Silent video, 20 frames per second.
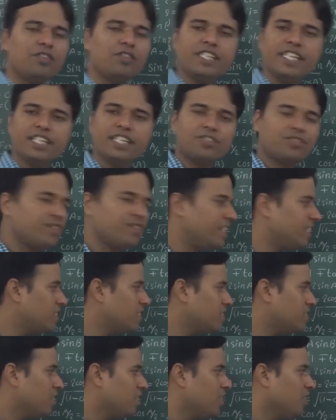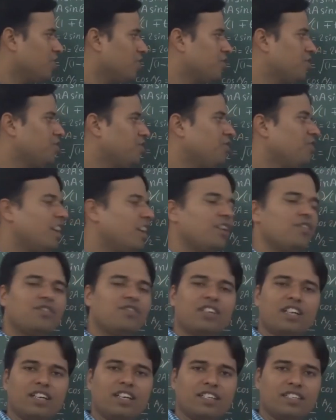dear students, you have
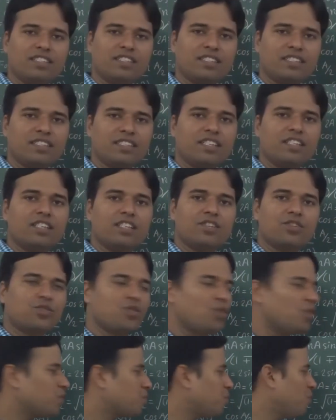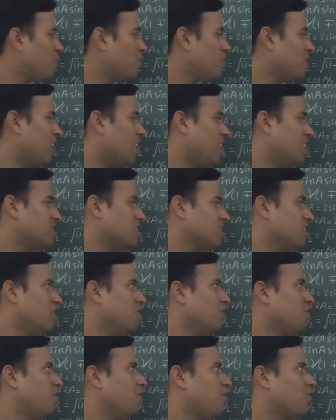learned those formulas
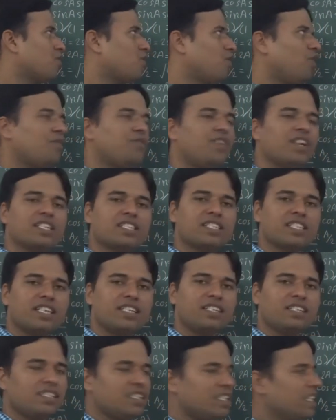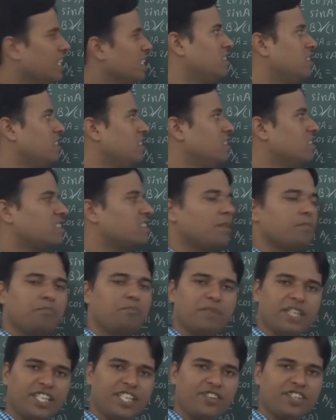for cofunction, some
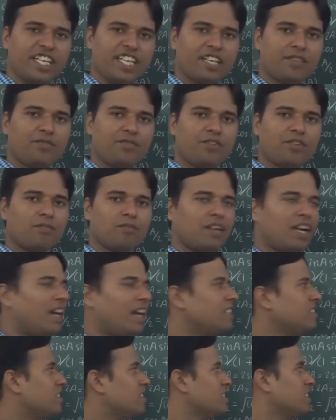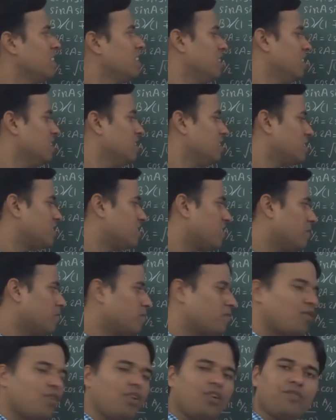periodic formulas, some
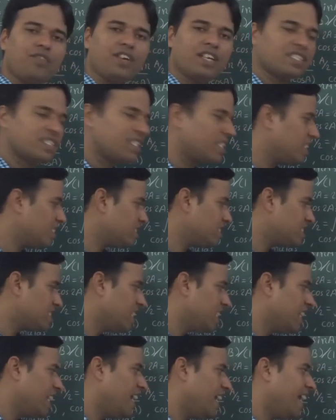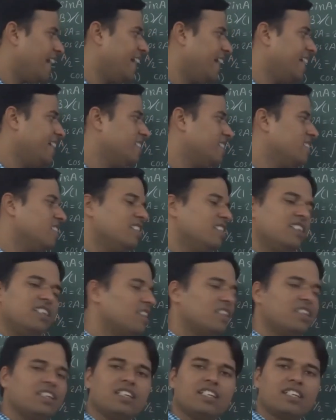cofunctions, and
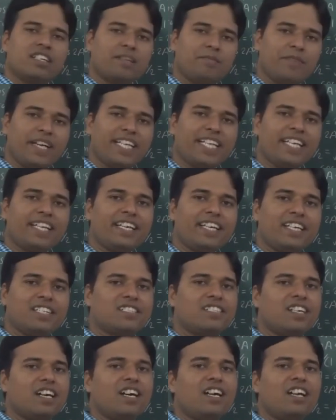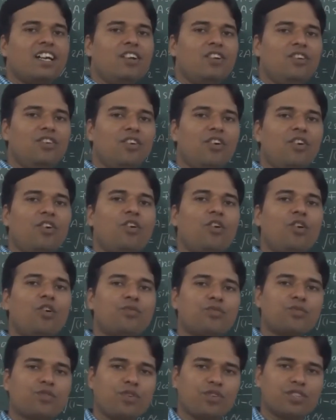remaining is the law
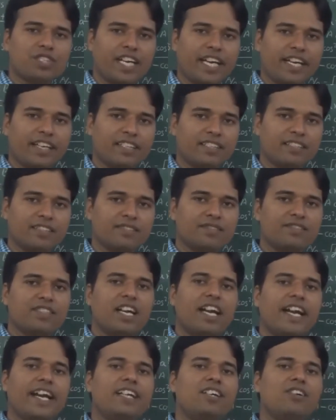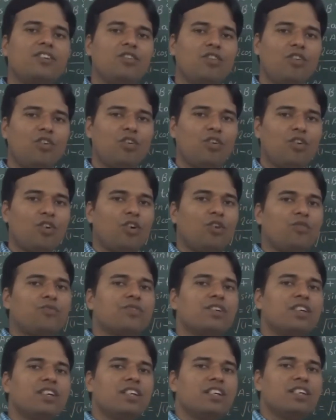of cosine and law of
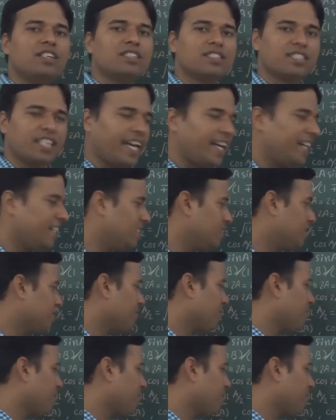sine.